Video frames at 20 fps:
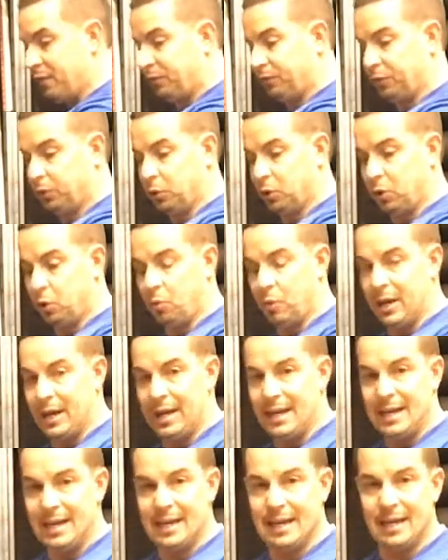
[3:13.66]
the floor
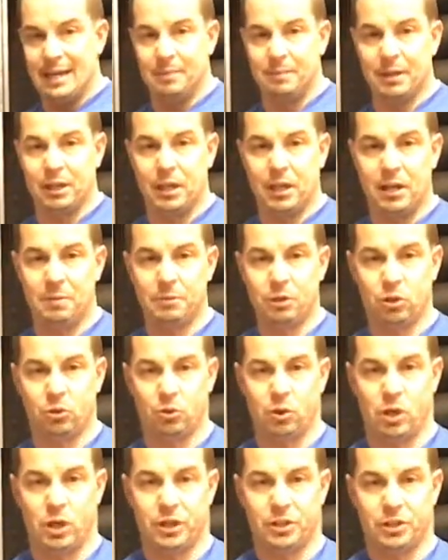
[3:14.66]
away, and I'm going to come
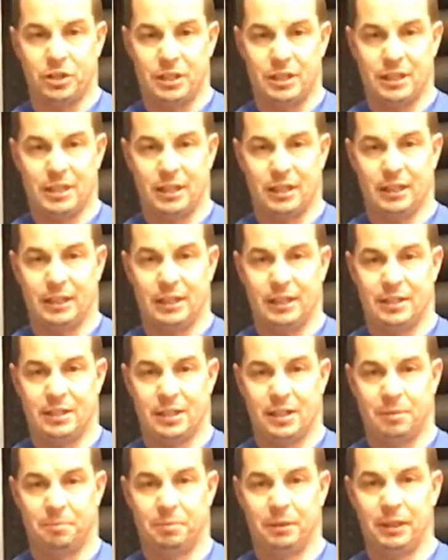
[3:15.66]
across until it is
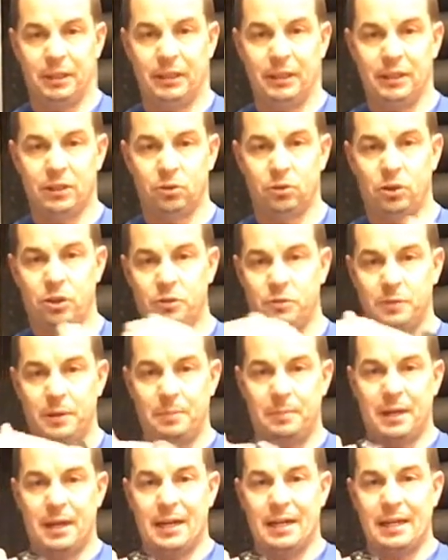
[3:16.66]
completely across my
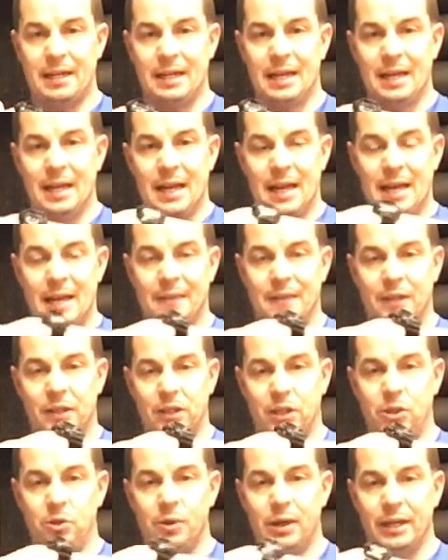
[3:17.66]
body, and the
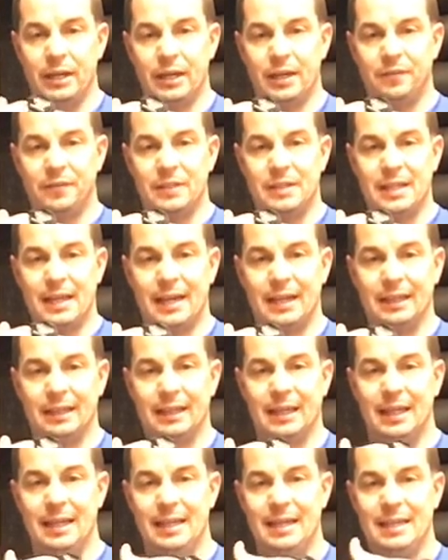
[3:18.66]
cue I gave is that it
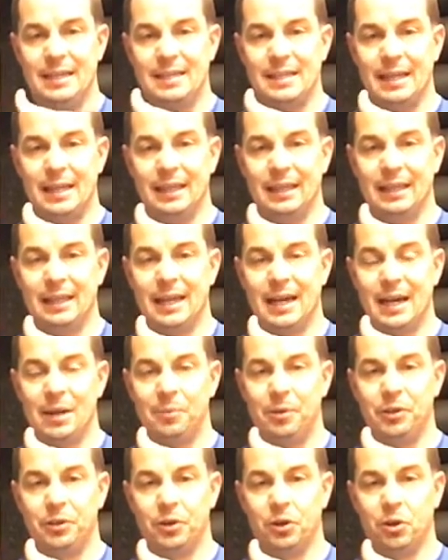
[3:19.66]
lays in
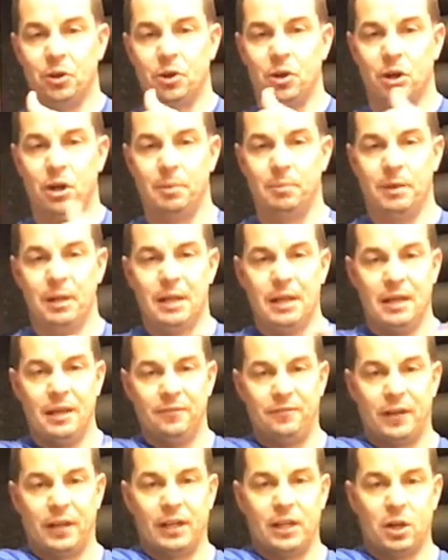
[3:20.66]
line with your arm.
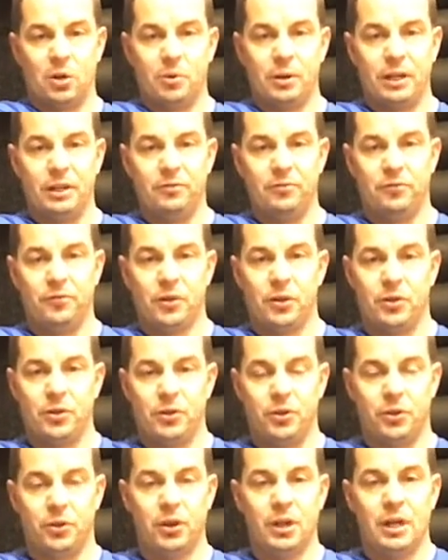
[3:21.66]
If I go any
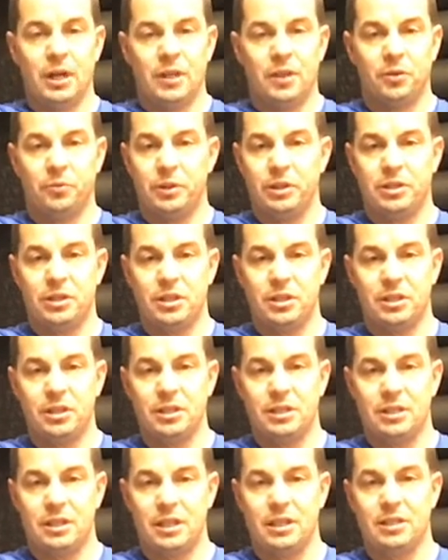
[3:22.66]
further, the
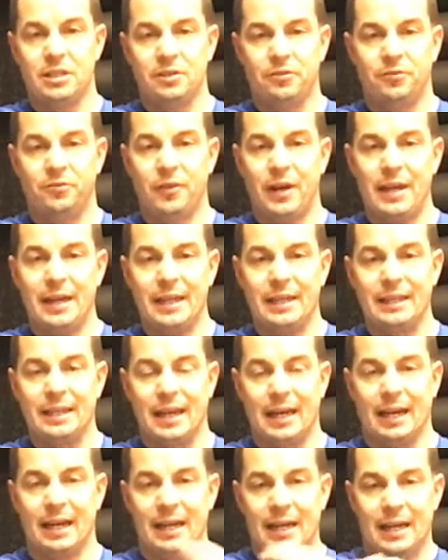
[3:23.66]
resistance isn't fighting
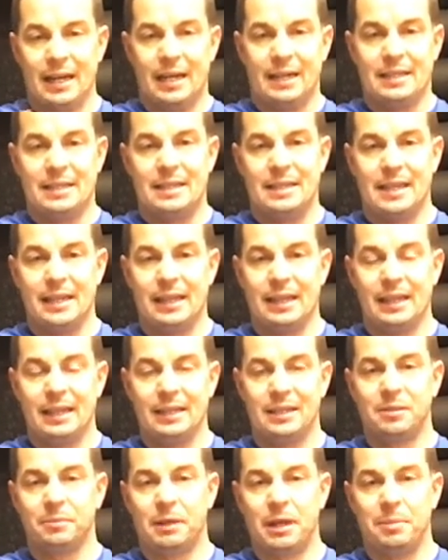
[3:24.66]
that. It's digging
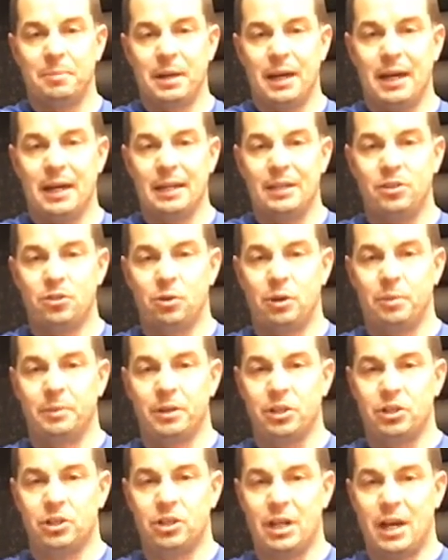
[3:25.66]
into my body, so I'm
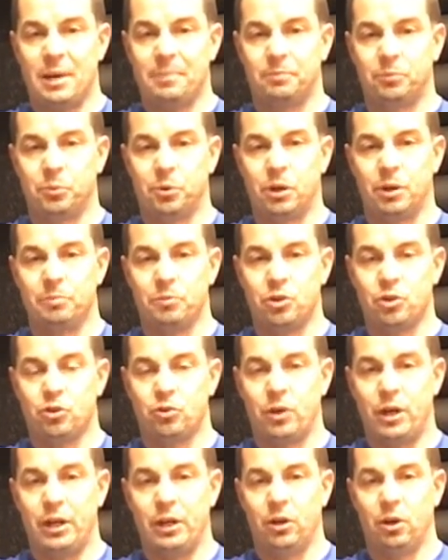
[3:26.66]
going to stop where I'm
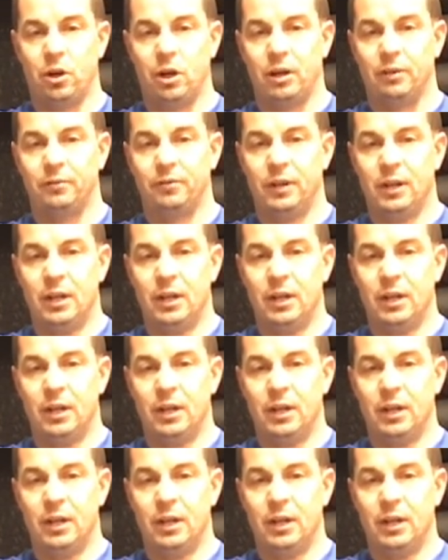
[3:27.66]
straight off.